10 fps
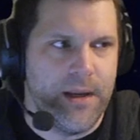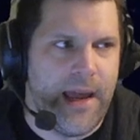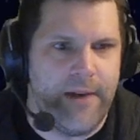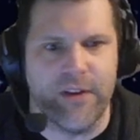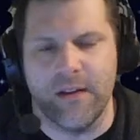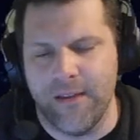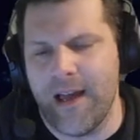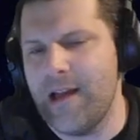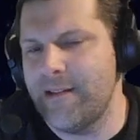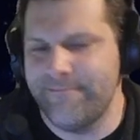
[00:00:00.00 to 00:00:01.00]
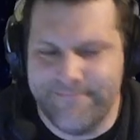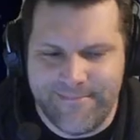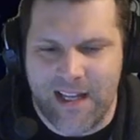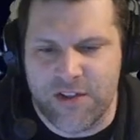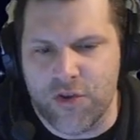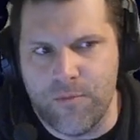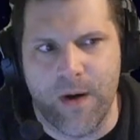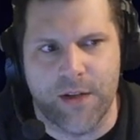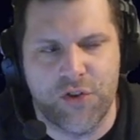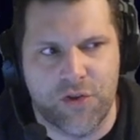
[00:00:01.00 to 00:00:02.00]
having a lot, not so
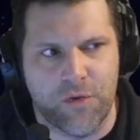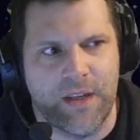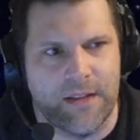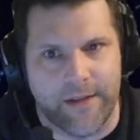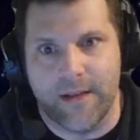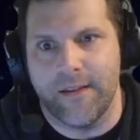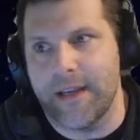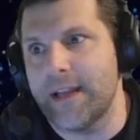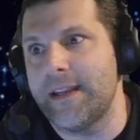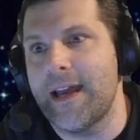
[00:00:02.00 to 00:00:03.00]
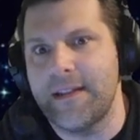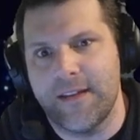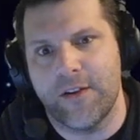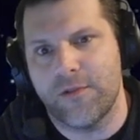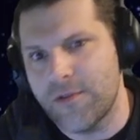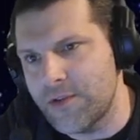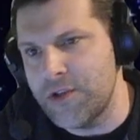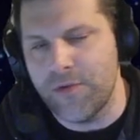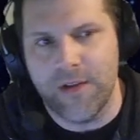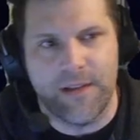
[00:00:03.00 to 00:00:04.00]
much. So again, like a Night Terror
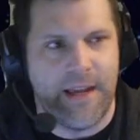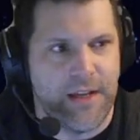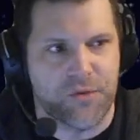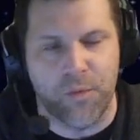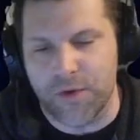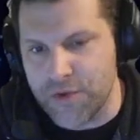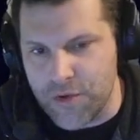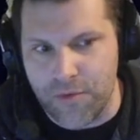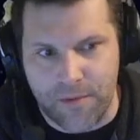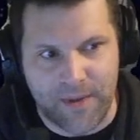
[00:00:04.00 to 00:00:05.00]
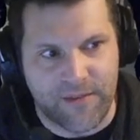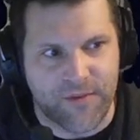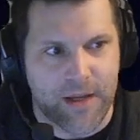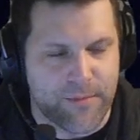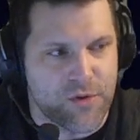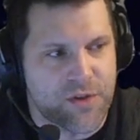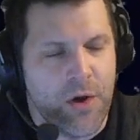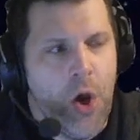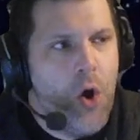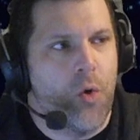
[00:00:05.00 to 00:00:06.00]
unit that has one or two of the big flamers,
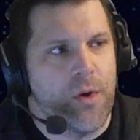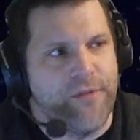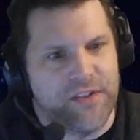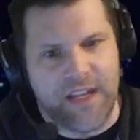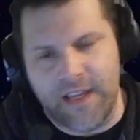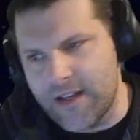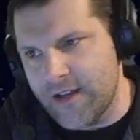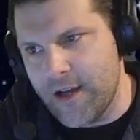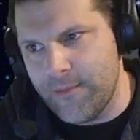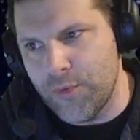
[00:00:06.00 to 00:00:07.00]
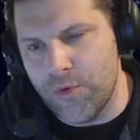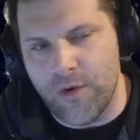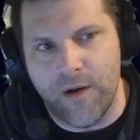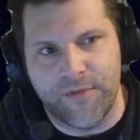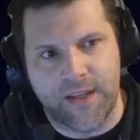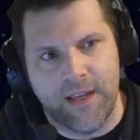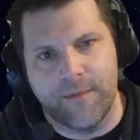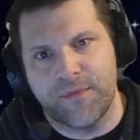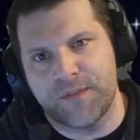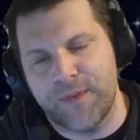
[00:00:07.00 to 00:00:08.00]
or even taking a couple of the
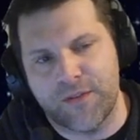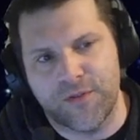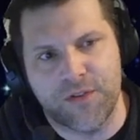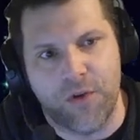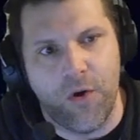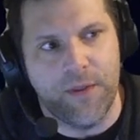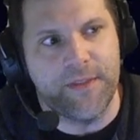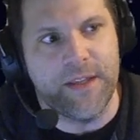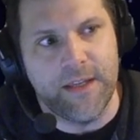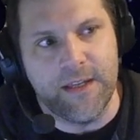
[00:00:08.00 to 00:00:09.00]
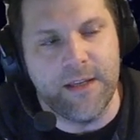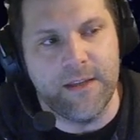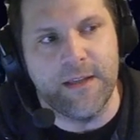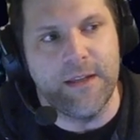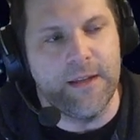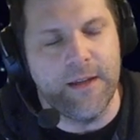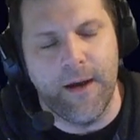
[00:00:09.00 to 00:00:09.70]
chem spitters on the